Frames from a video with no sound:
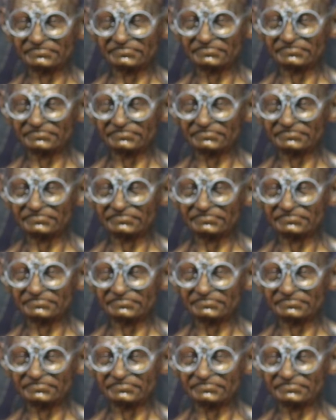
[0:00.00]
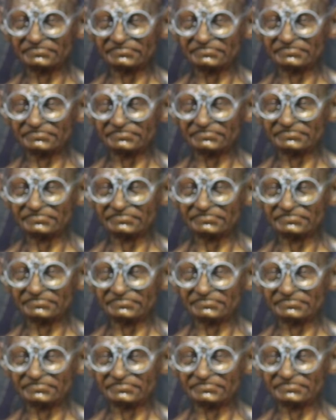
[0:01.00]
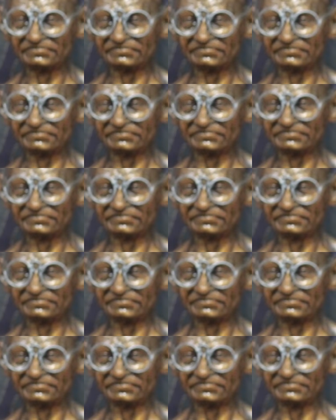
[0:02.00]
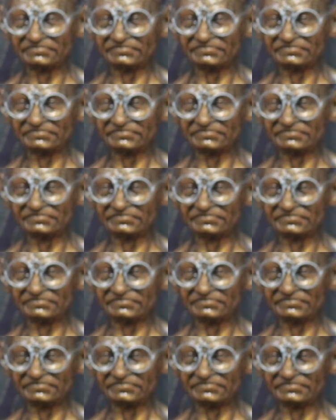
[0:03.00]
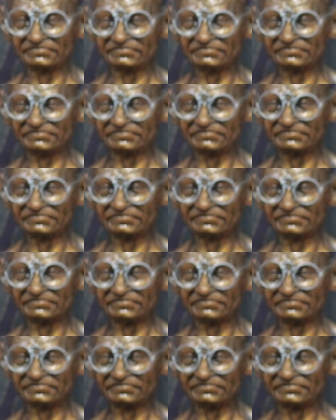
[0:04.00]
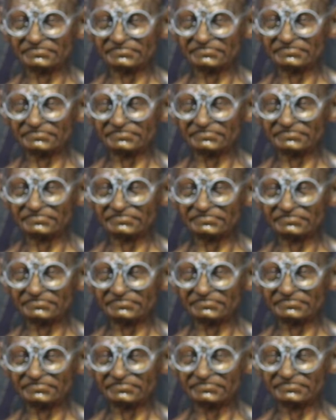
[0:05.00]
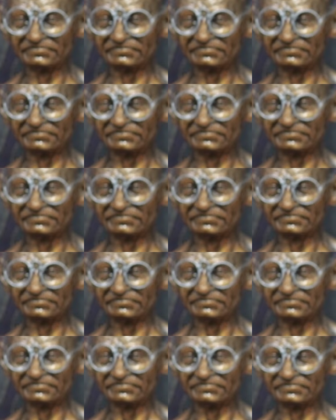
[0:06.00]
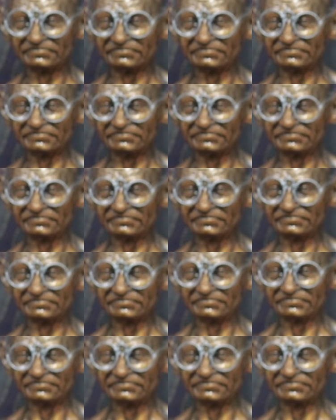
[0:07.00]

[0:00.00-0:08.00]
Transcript: (not speaking)